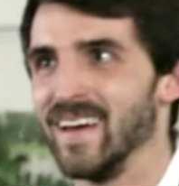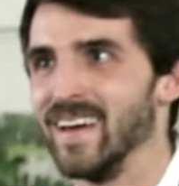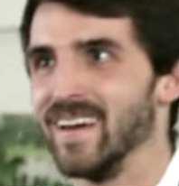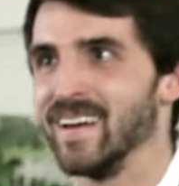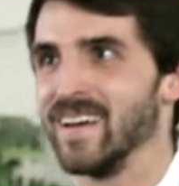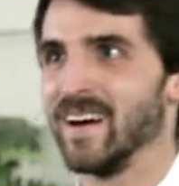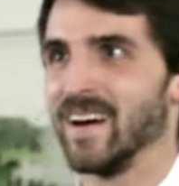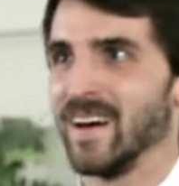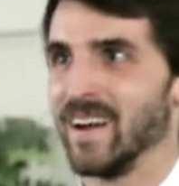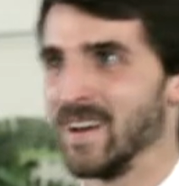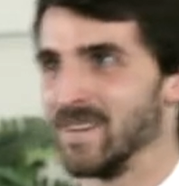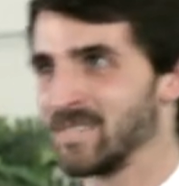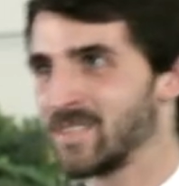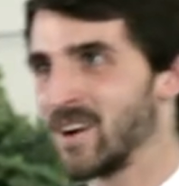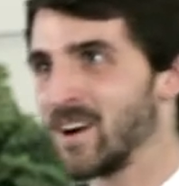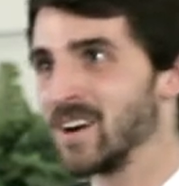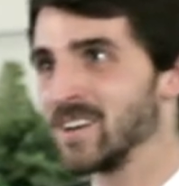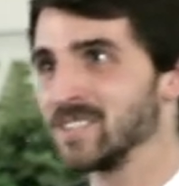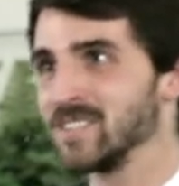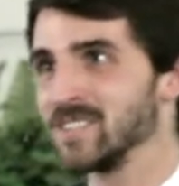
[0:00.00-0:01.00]
And, uh, and I'm
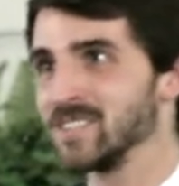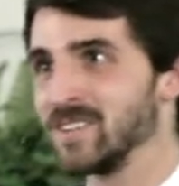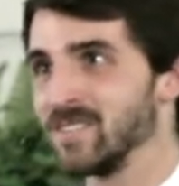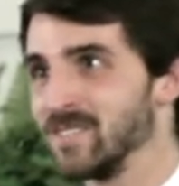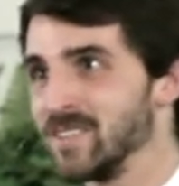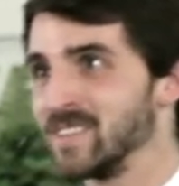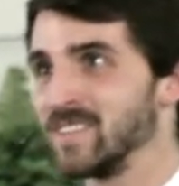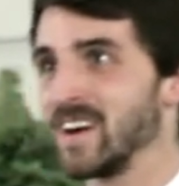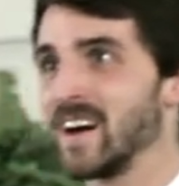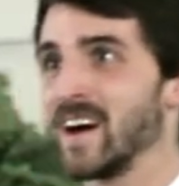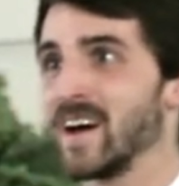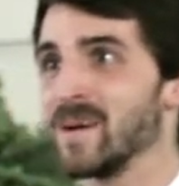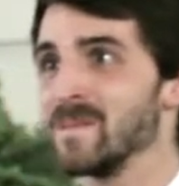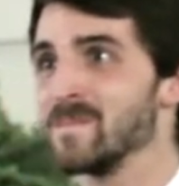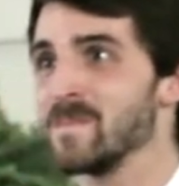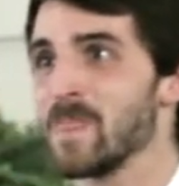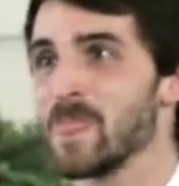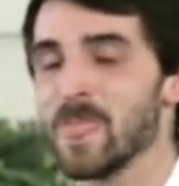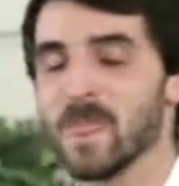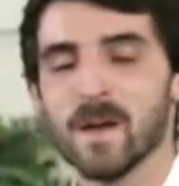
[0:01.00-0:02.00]
conscious of the
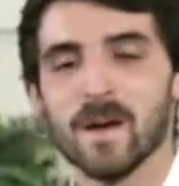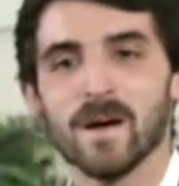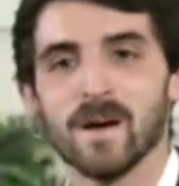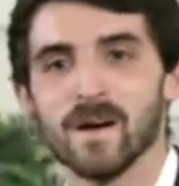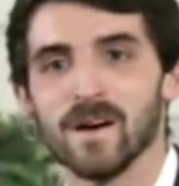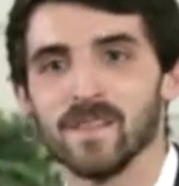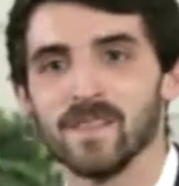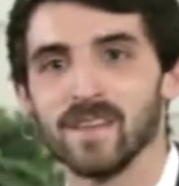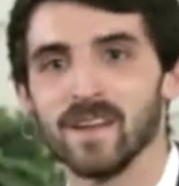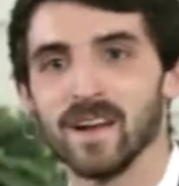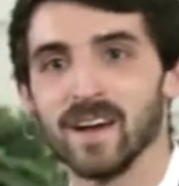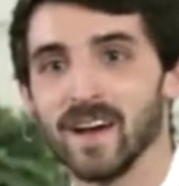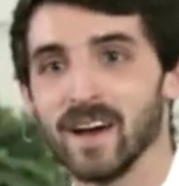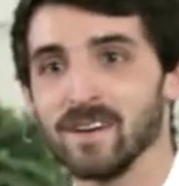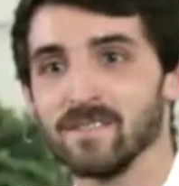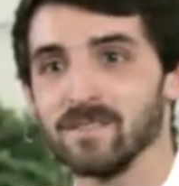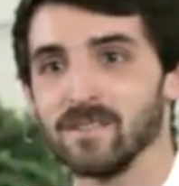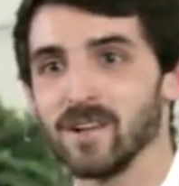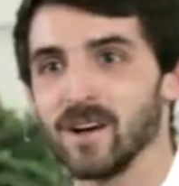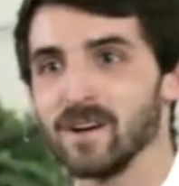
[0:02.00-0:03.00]
time that I
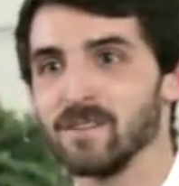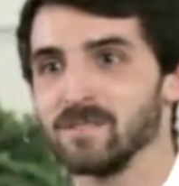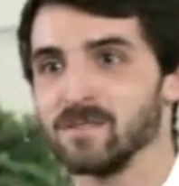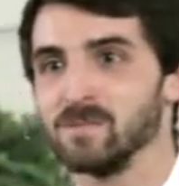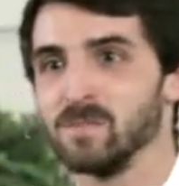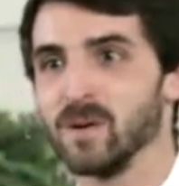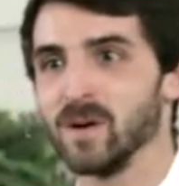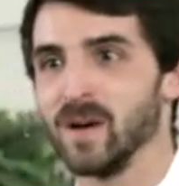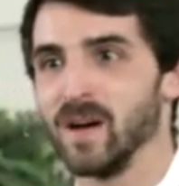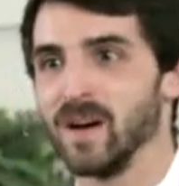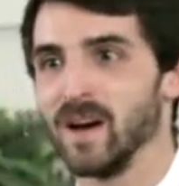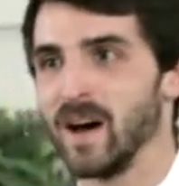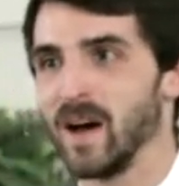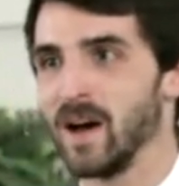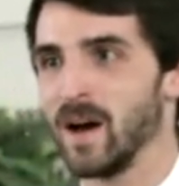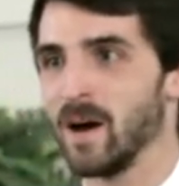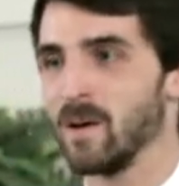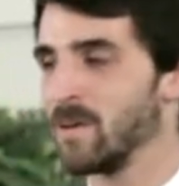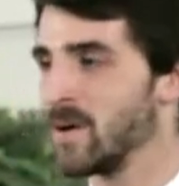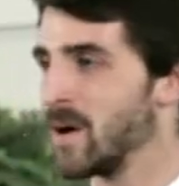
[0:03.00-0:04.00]
have left, but
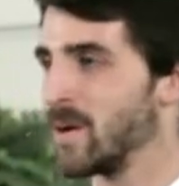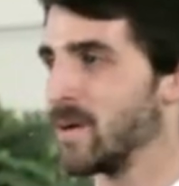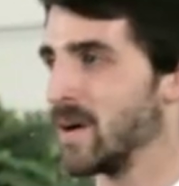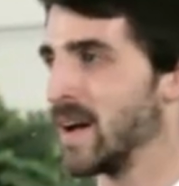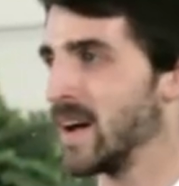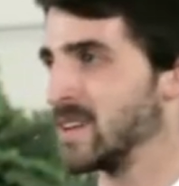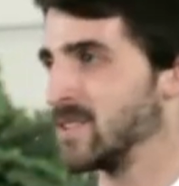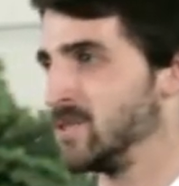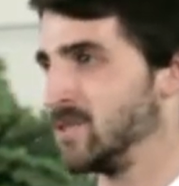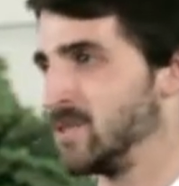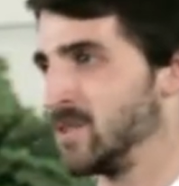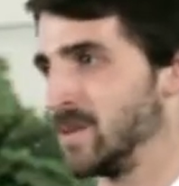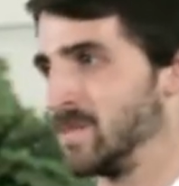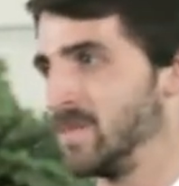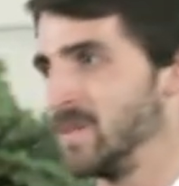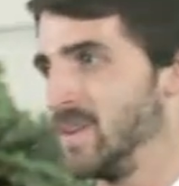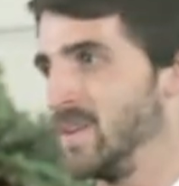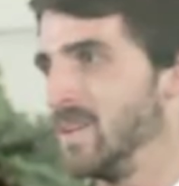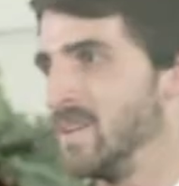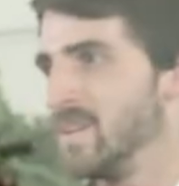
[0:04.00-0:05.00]
I, I want to ask you
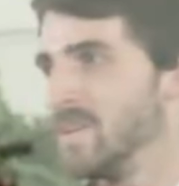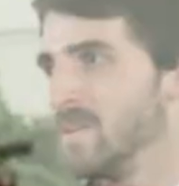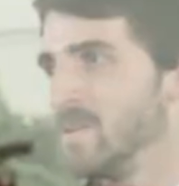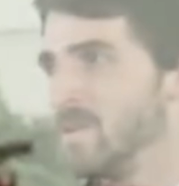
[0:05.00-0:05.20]
something.